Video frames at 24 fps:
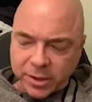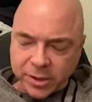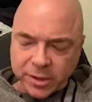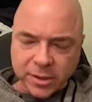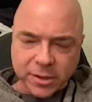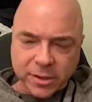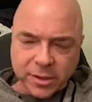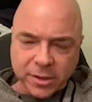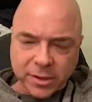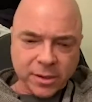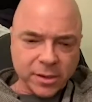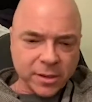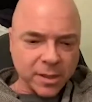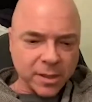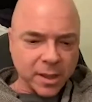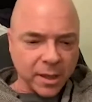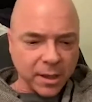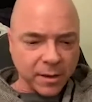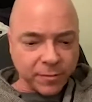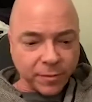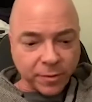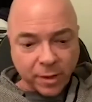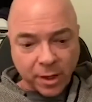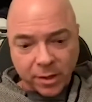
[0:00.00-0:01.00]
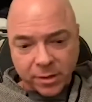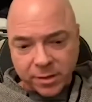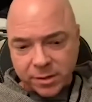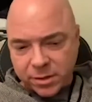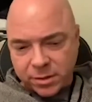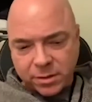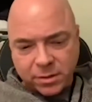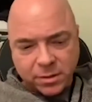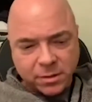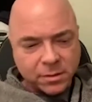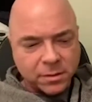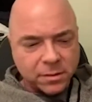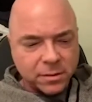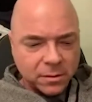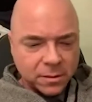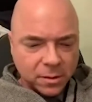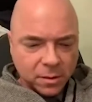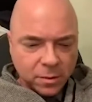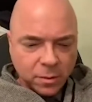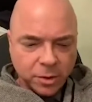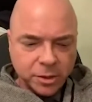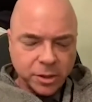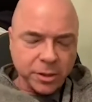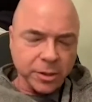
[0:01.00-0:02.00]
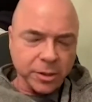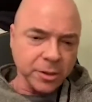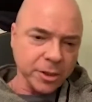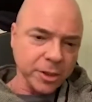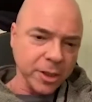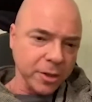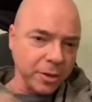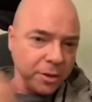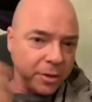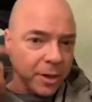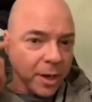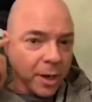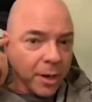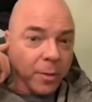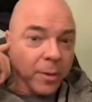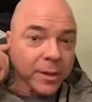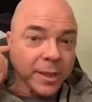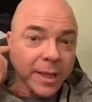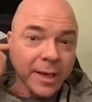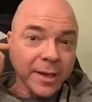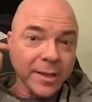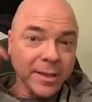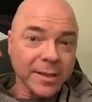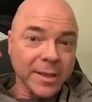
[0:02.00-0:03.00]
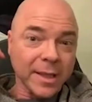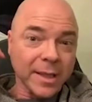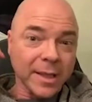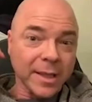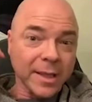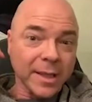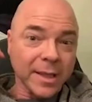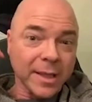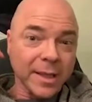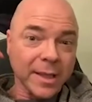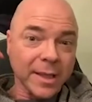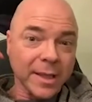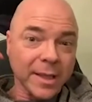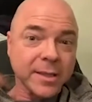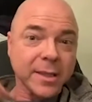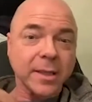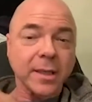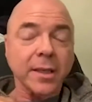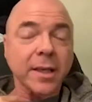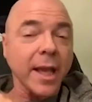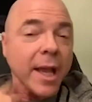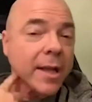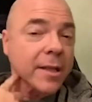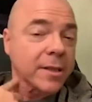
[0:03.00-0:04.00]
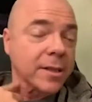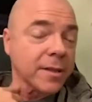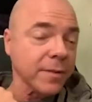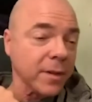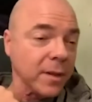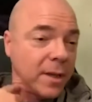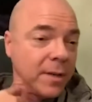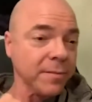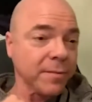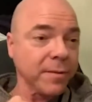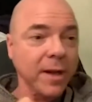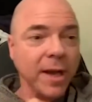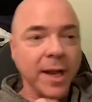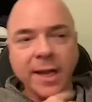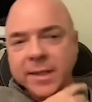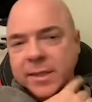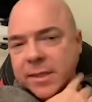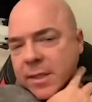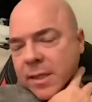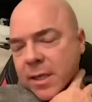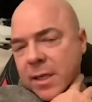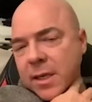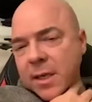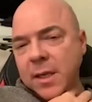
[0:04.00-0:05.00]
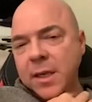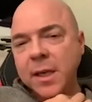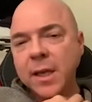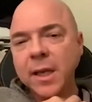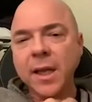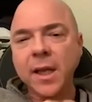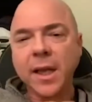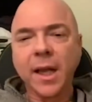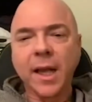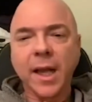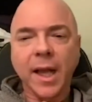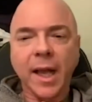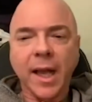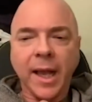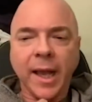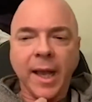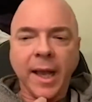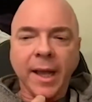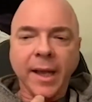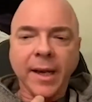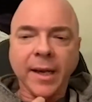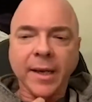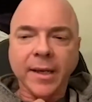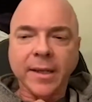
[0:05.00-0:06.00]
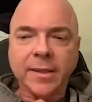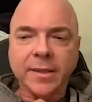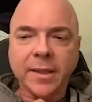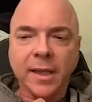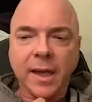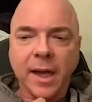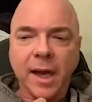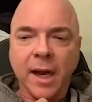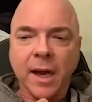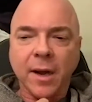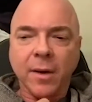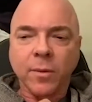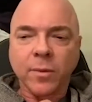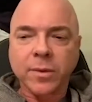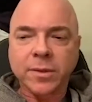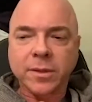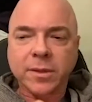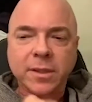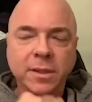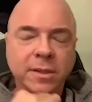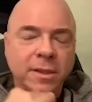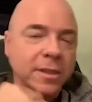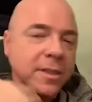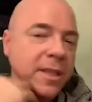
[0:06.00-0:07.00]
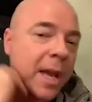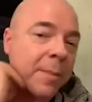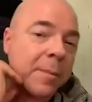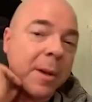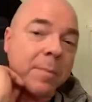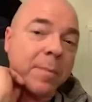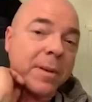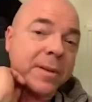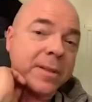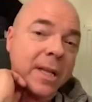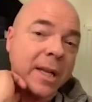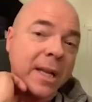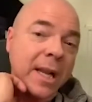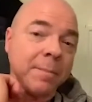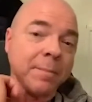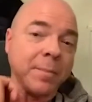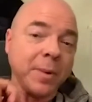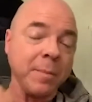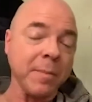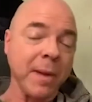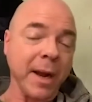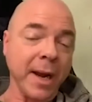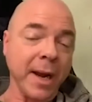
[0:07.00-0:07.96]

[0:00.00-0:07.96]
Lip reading: is, for those watching your show who don't know what that is, that's a cancer of the lymph glands. And it just came up as a lump in my